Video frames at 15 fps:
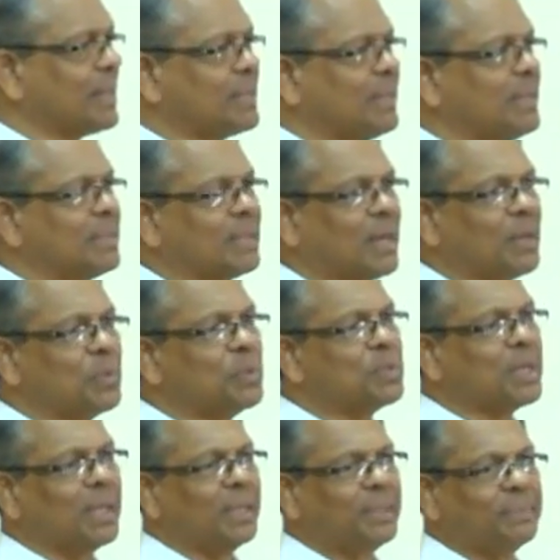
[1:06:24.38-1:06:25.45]
actions are
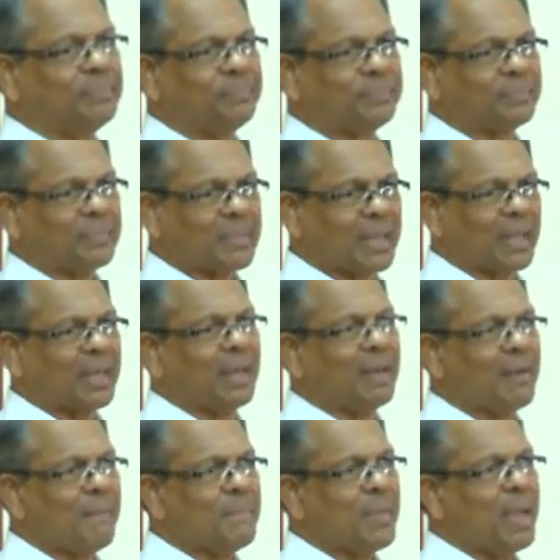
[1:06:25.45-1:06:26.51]
kusala,
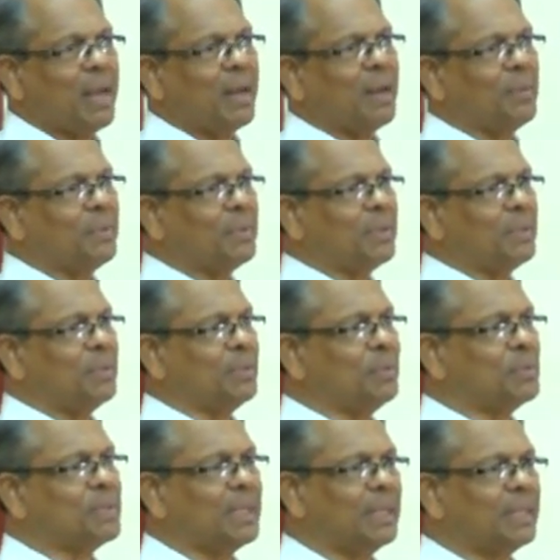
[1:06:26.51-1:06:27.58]
okay? Now,
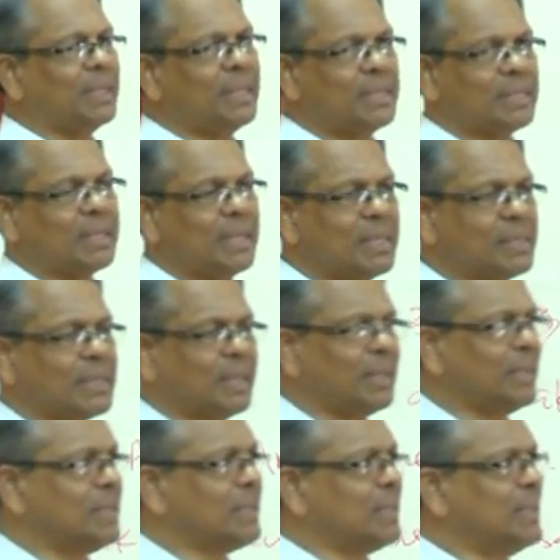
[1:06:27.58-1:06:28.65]
you see the
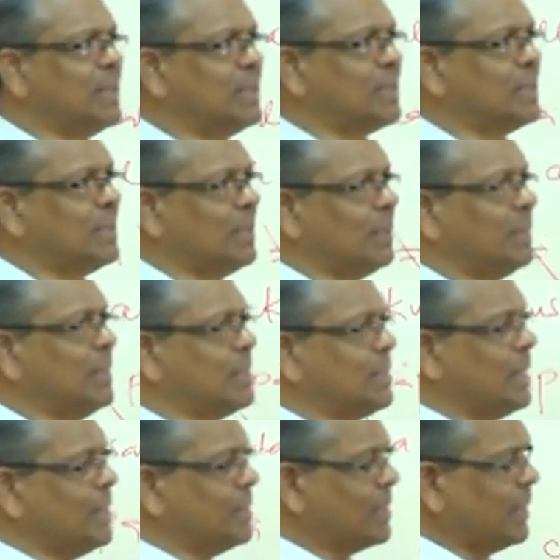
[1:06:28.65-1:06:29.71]
distinction is this.
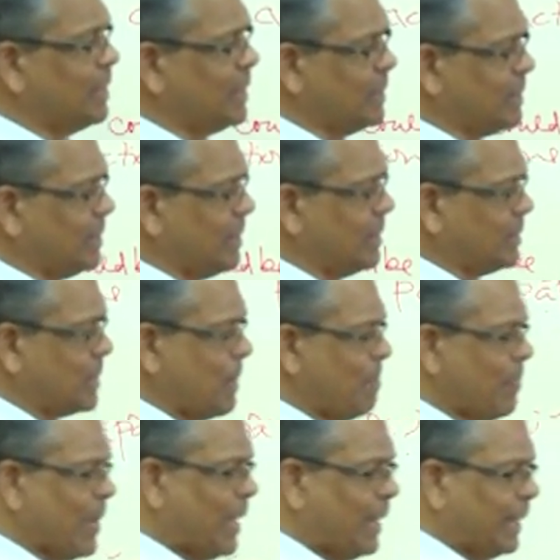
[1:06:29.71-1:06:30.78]

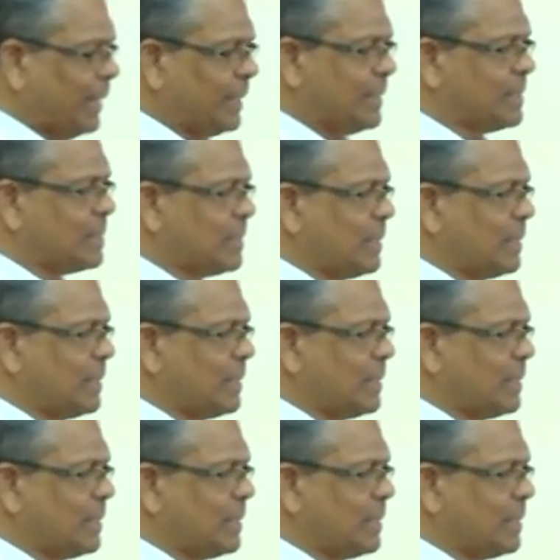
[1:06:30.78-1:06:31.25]
It